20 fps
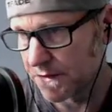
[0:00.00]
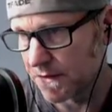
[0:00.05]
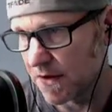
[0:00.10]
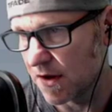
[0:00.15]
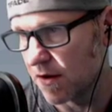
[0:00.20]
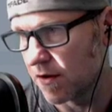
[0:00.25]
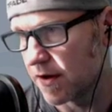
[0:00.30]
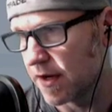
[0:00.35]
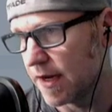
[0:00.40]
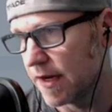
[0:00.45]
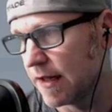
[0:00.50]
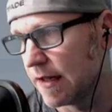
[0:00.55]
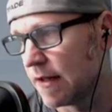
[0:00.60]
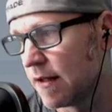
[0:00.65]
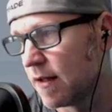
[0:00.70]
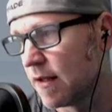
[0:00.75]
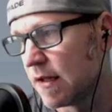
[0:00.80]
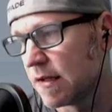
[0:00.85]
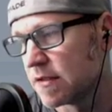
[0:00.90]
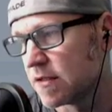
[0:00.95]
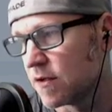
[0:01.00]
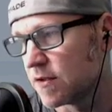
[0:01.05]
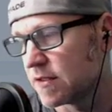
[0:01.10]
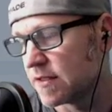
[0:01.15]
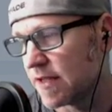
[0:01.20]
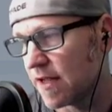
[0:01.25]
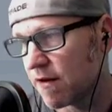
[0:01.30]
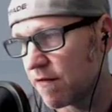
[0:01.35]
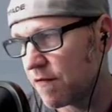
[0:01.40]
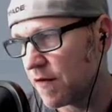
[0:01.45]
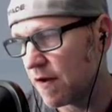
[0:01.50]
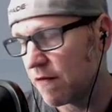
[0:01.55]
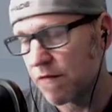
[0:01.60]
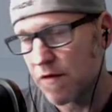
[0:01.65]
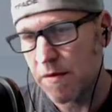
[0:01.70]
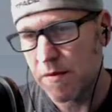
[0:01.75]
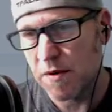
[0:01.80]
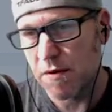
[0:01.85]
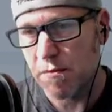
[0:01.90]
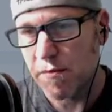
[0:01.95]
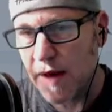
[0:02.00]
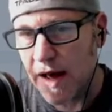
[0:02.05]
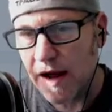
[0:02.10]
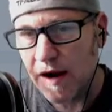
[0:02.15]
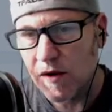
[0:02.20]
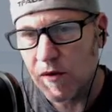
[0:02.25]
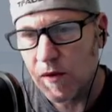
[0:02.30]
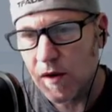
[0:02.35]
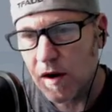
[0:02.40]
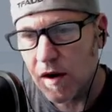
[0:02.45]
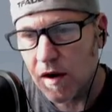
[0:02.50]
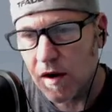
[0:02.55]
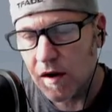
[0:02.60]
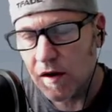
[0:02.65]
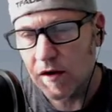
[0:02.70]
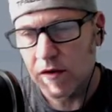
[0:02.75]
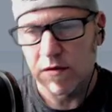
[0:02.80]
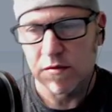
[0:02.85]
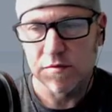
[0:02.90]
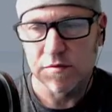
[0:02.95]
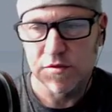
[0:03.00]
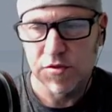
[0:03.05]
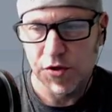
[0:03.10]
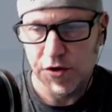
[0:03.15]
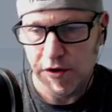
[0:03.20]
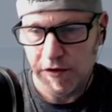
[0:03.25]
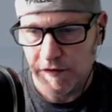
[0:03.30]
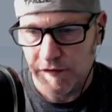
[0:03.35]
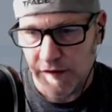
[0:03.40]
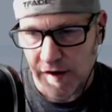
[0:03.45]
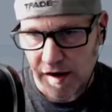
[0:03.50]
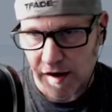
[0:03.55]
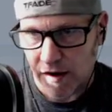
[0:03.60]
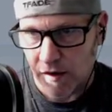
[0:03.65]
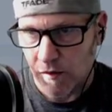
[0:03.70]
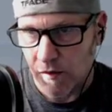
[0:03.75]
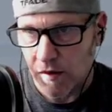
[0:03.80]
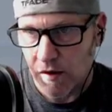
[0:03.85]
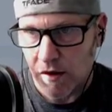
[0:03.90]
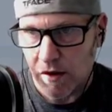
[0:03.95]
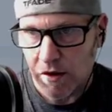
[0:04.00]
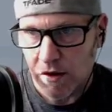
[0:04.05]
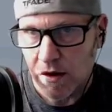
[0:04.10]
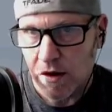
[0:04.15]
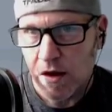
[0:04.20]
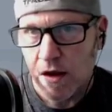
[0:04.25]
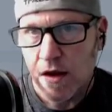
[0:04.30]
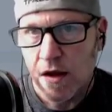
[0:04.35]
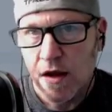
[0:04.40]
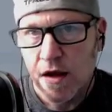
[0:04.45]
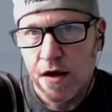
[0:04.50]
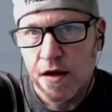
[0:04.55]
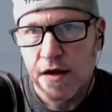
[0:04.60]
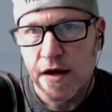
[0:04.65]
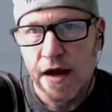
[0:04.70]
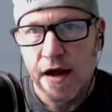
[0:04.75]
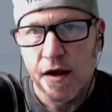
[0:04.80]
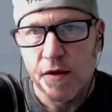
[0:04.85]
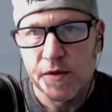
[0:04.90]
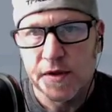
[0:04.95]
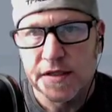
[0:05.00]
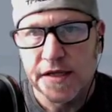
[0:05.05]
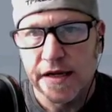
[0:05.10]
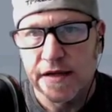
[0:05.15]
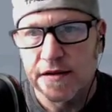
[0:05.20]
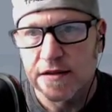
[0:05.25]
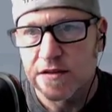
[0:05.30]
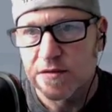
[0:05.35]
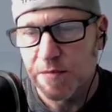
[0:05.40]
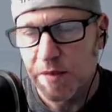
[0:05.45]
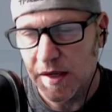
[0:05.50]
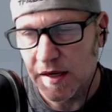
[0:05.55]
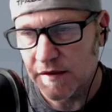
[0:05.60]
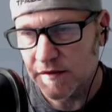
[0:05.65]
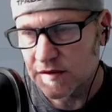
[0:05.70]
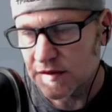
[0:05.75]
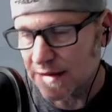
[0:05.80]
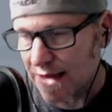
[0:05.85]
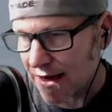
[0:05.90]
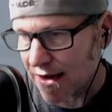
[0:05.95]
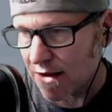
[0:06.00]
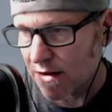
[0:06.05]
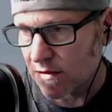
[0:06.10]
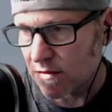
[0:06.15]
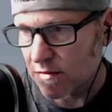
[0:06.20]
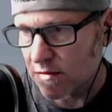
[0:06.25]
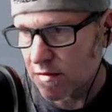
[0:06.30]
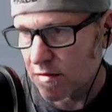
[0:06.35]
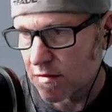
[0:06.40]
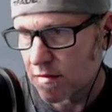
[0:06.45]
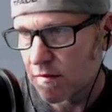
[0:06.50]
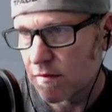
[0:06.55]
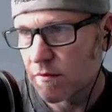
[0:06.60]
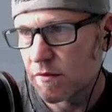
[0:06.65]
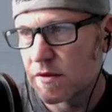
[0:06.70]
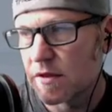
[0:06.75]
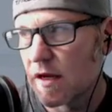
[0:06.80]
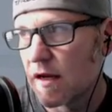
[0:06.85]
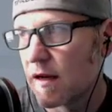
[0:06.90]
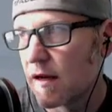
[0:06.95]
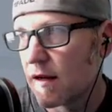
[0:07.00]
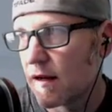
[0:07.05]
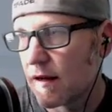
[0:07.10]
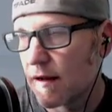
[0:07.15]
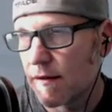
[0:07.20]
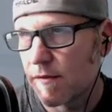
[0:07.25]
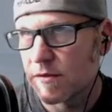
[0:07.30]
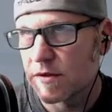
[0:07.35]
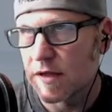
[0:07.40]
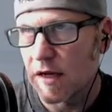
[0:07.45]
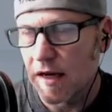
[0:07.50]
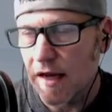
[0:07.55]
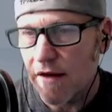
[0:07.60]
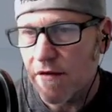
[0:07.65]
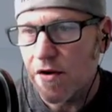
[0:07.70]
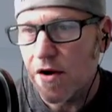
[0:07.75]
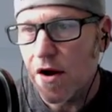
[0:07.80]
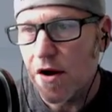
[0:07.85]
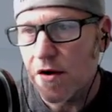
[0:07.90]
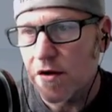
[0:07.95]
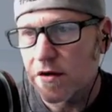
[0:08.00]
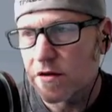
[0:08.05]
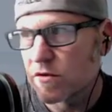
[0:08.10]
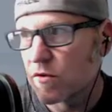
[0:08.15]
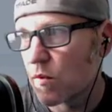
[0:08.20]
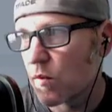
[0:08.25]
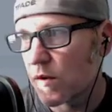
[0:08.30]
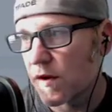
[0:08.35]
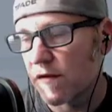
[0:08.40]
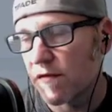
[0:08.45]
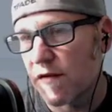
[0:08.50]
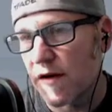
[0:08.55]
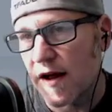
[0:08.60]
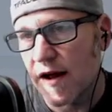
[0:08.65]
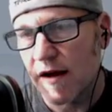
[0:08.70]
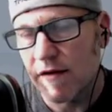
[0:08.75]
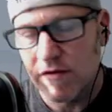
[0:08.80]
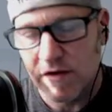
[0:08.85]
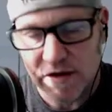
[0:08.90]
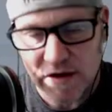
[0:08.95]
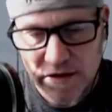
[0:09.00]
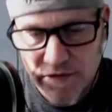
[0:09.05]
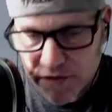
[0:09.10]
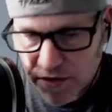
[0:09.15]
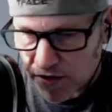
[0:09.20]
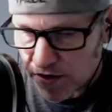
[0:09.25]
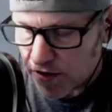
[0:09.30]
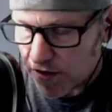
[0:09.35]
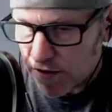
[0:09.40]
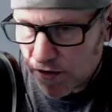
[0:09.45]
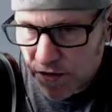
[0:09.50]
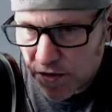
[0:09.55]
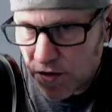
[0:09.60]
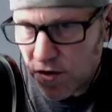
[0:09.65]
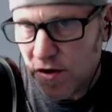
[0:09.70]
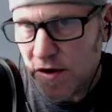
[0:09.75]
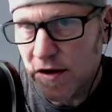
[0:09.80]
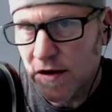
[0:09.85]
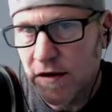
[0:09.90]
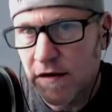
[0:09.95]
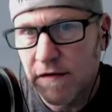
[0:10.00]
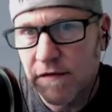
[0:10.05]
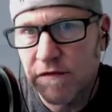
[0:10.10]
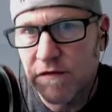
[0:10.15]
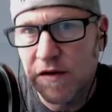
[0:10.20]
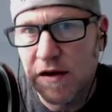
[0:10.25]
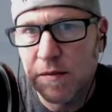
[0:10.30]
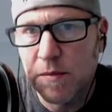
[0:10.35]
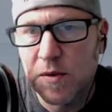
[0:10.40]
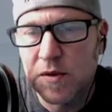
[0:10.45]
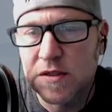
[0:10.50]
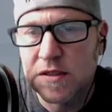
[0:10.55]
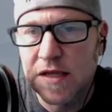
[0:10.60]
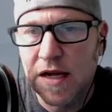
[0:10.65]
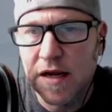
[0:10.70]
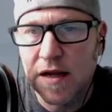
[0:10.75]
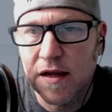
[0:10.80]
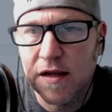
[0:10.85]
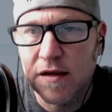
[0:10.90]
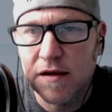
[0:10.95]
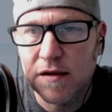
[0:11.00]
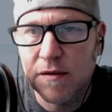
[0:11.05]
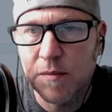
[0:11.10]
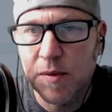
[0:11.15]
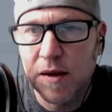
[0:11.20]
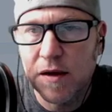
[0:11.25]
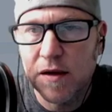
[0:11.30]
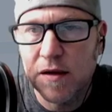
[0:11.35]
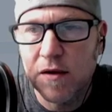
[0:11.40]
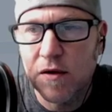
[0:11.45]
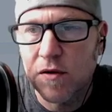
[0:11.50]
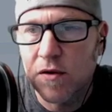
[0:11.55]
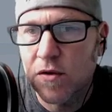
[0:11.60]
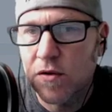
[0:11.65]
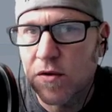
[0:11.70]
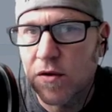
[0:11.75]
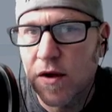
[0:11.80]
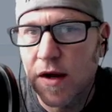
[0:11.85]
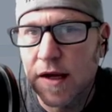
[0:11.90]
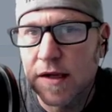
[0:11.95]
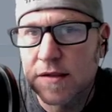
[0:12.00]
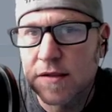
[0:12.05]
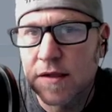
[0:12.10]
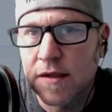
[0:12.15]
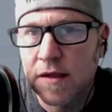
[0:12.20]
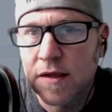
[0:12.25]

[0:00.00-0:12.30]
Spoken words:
Okay. So it's 10 feet from your back wall to your firewall. Now we take the speed of sound, which is 1125 or 1130 feet per second, depending on who you ask,